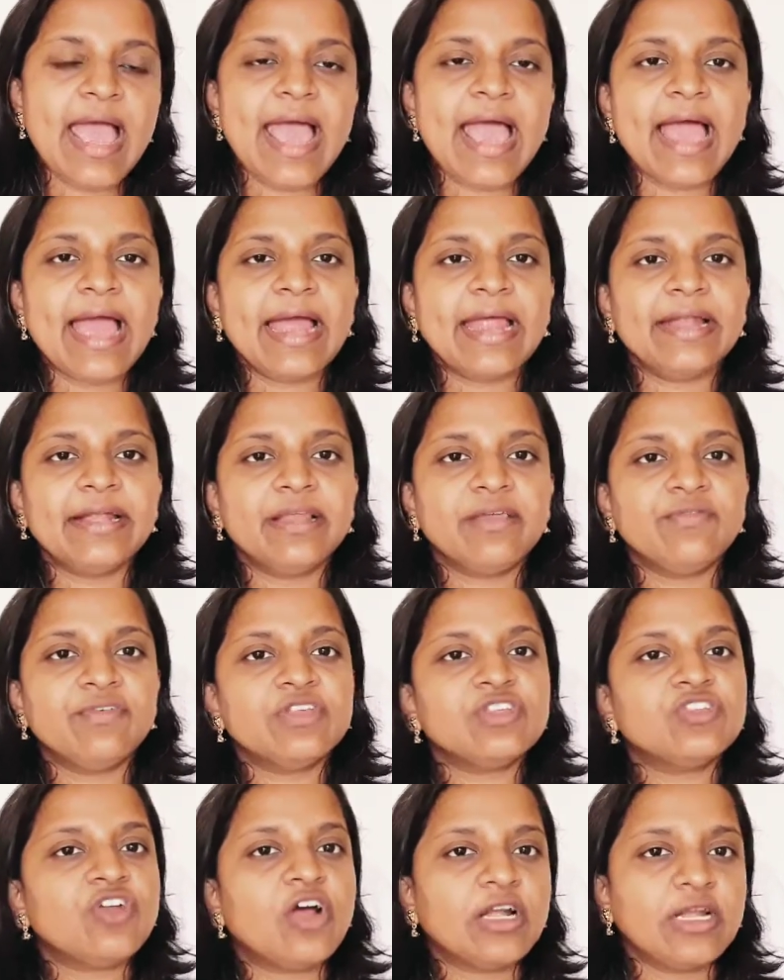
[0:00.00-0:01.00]
And if
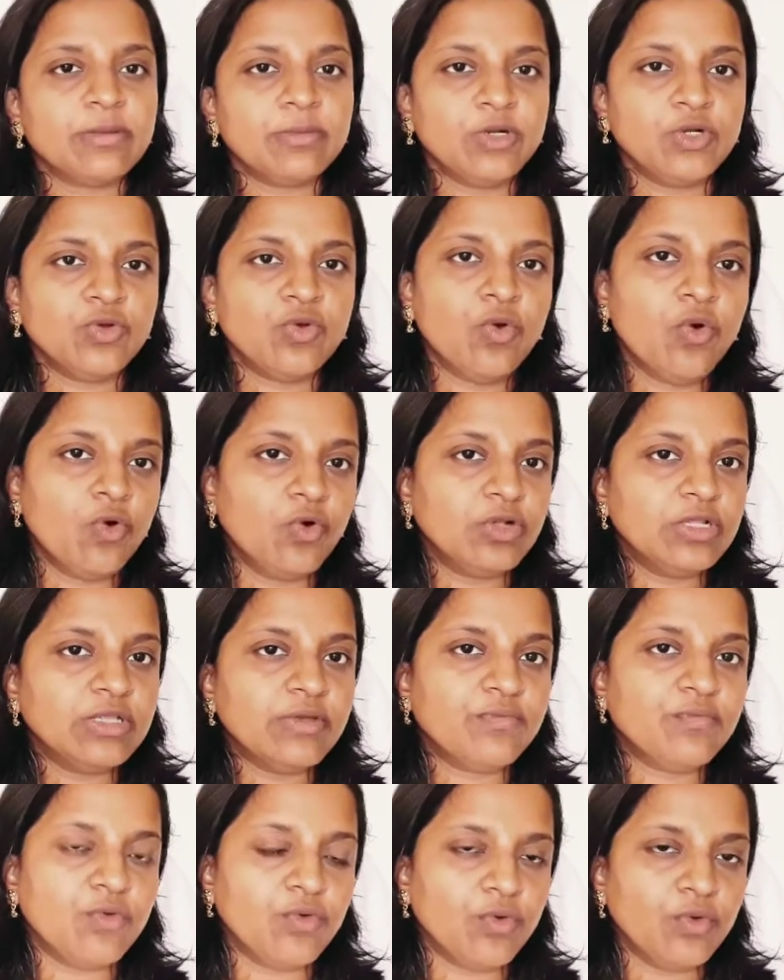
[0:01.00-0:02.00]
he is not able to hold
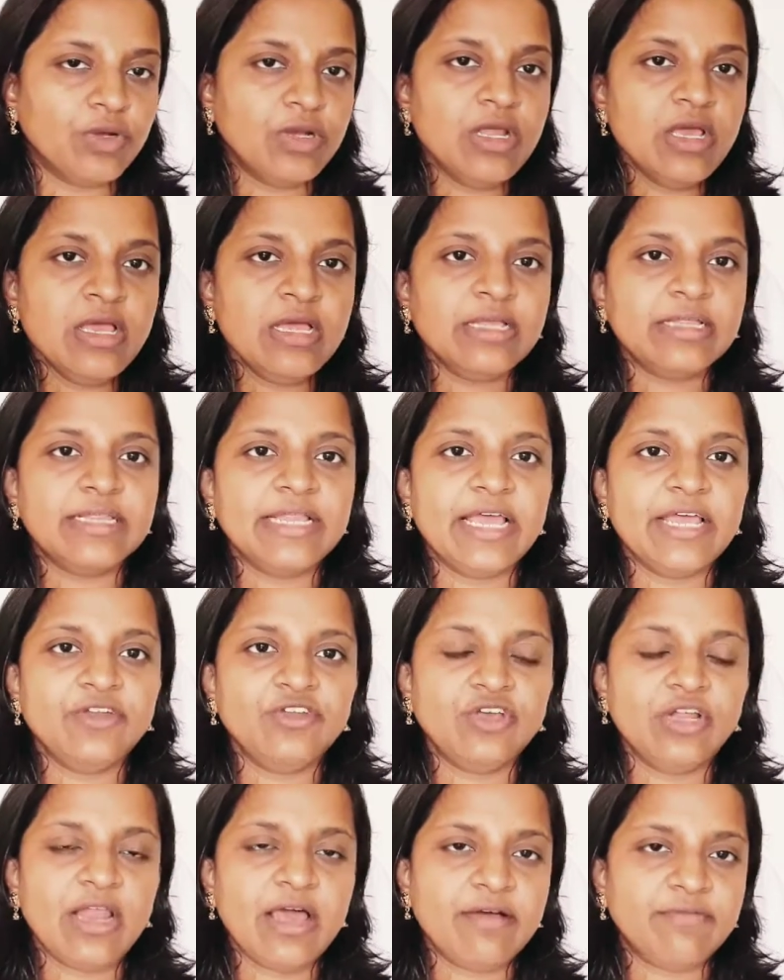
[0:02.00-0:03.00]
the phone,
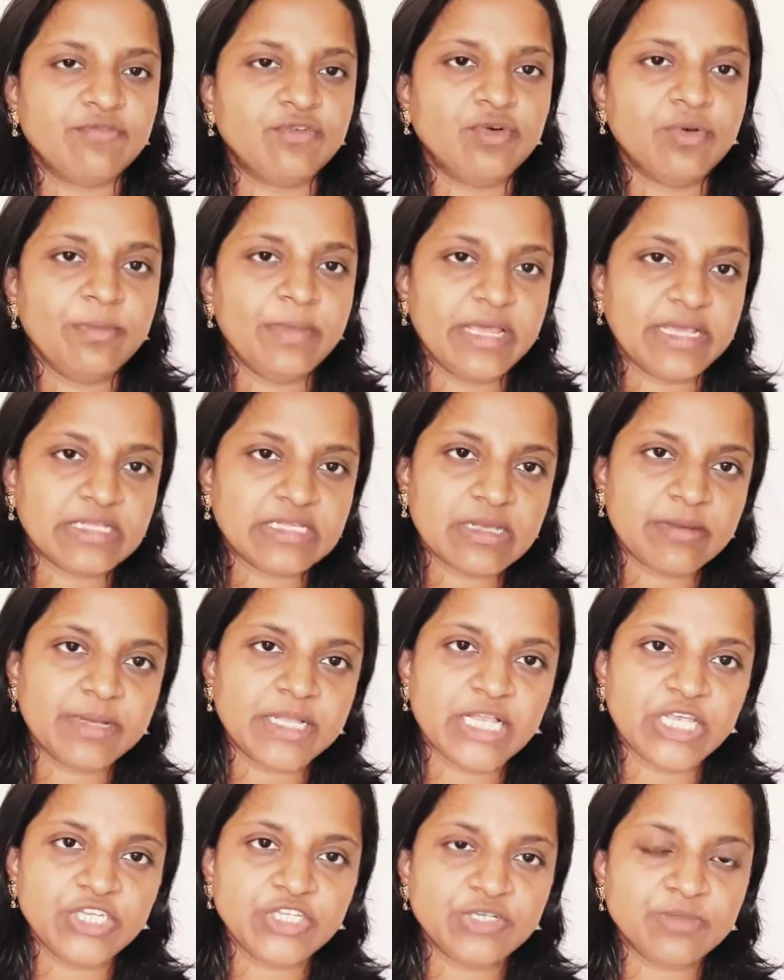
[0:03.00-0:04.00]
then you'll have to make some
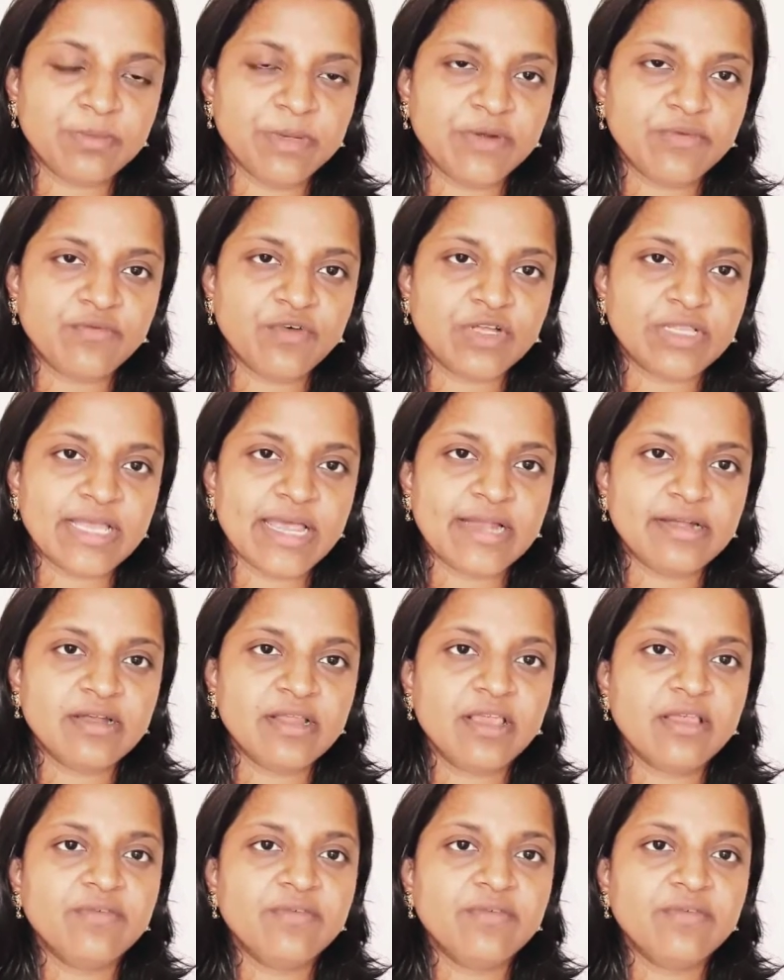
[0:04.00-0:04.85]
arrangement for that.